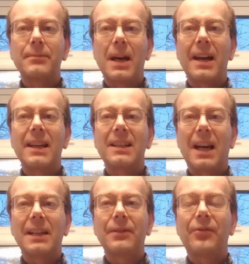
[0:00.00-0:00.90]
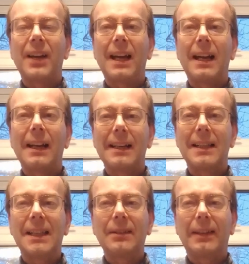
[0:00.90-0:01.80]
my kind
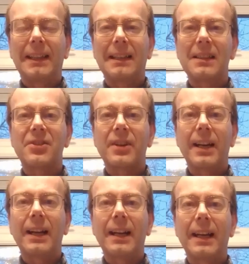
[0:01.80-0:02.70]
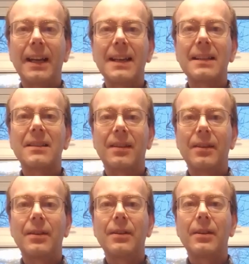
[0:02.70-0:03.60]
fellow will drink to